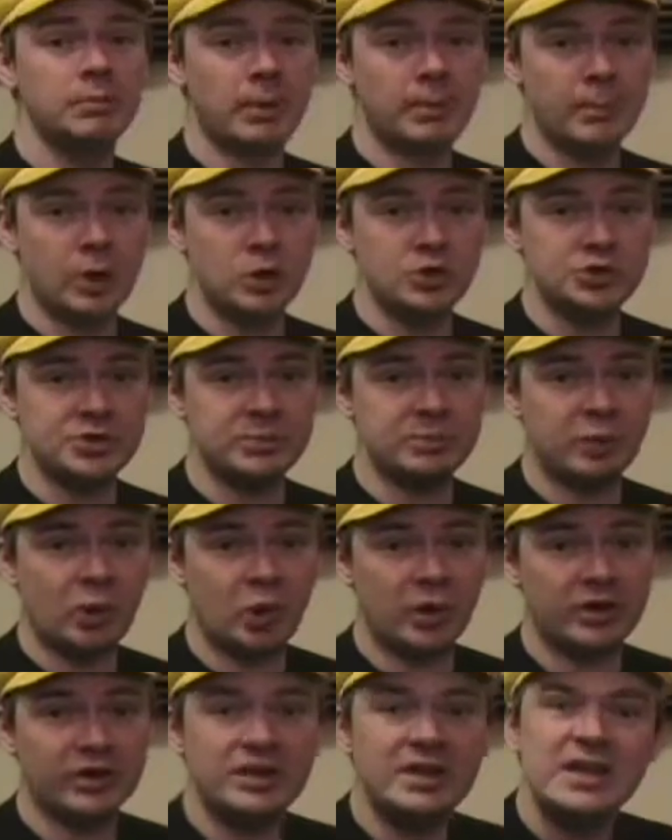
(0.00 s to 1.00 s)
But most
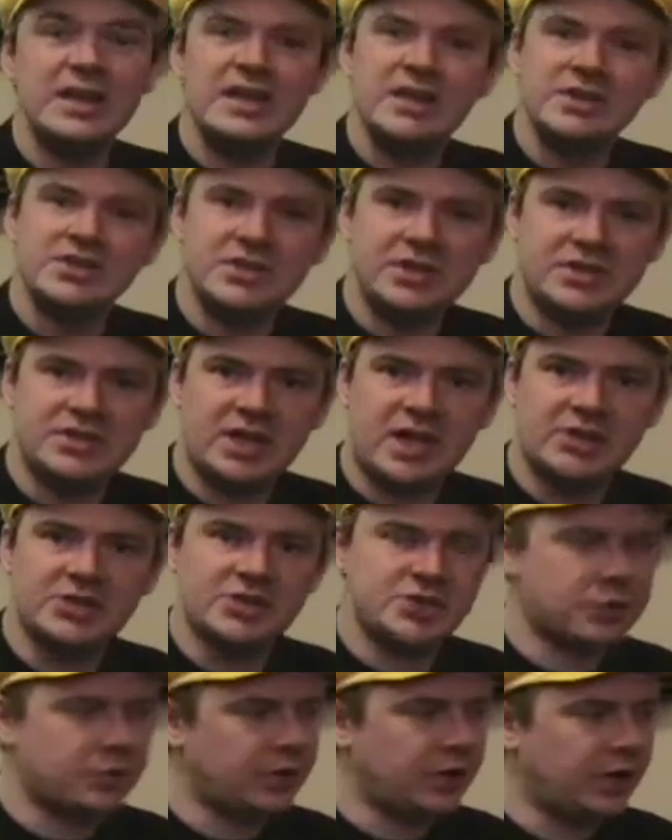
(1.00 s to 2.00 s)
important is the
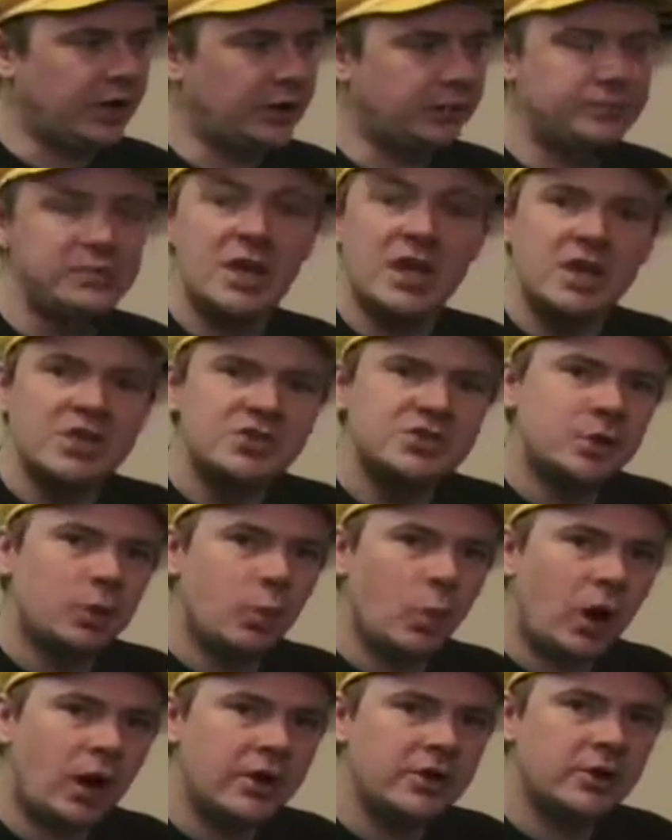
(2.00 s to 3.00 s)
touch screen. See,
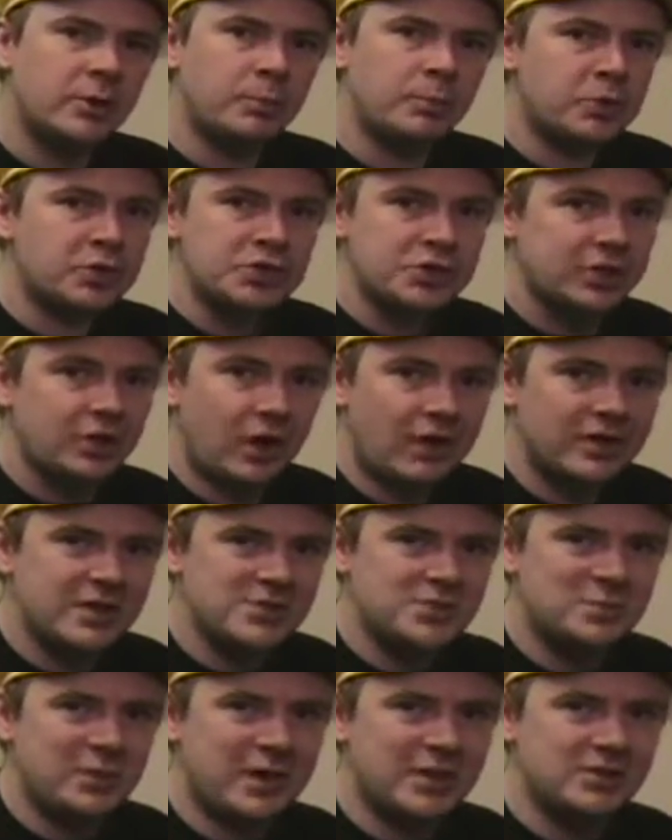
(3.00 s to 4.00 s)
while you're pushing all
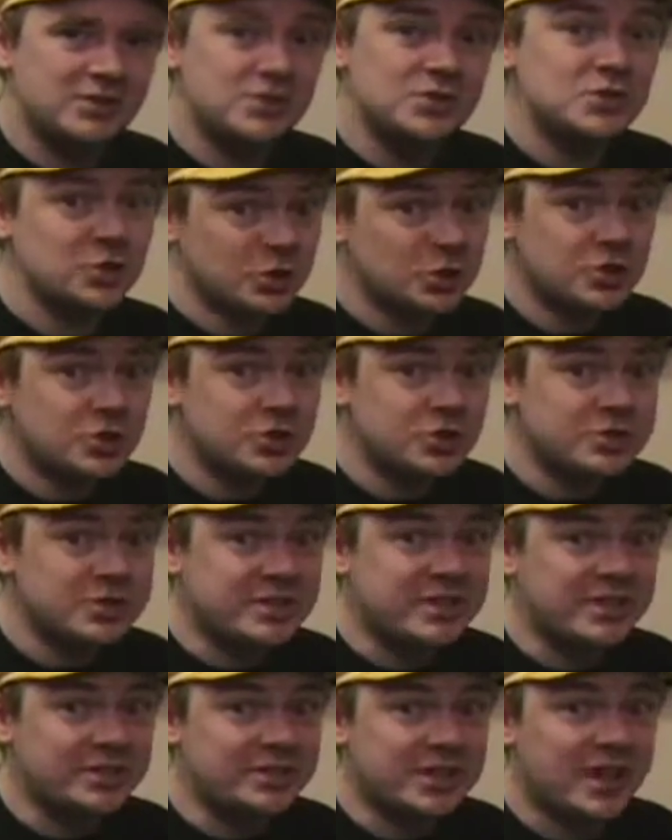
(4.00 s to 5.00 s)
these buttons, you're
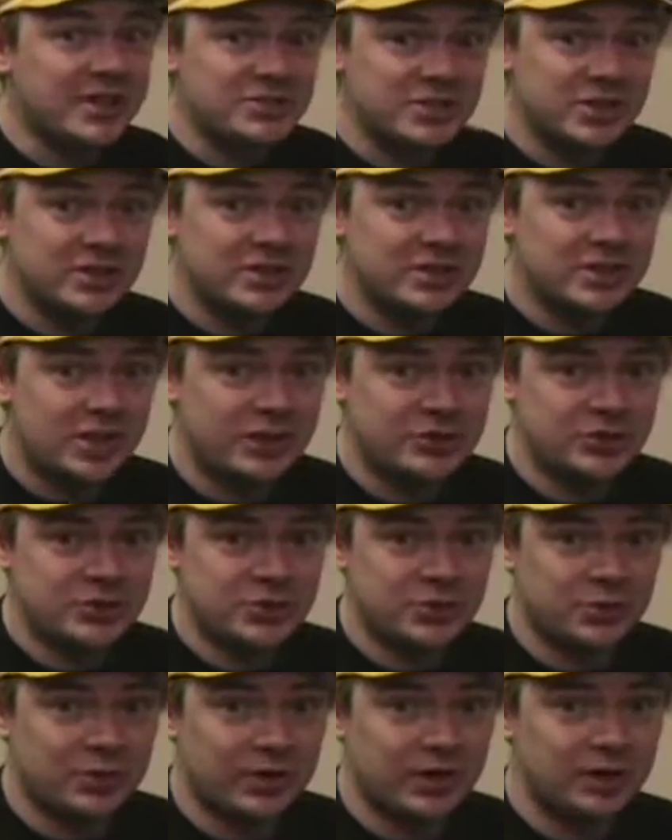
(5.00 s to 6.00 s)
still touching the touch
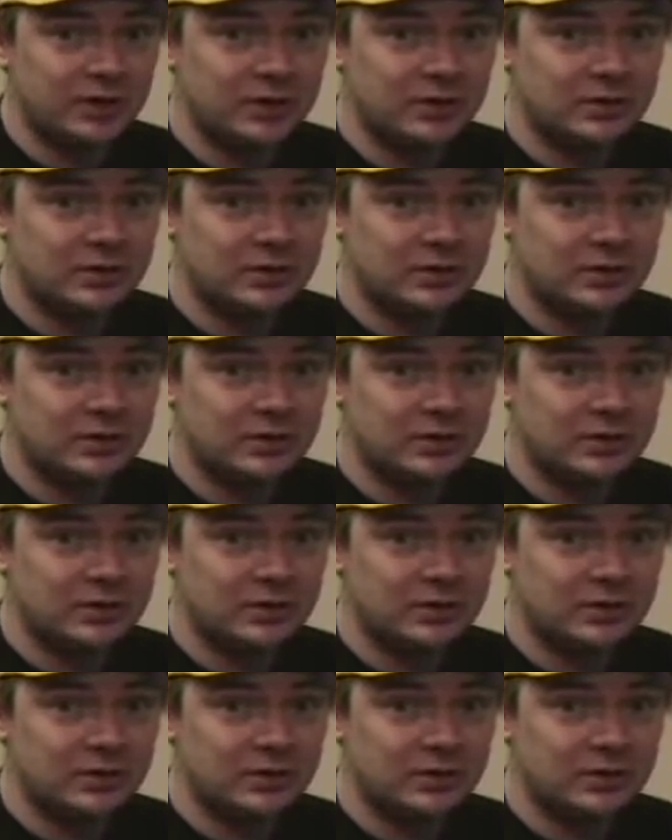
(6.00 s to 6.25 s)
screen.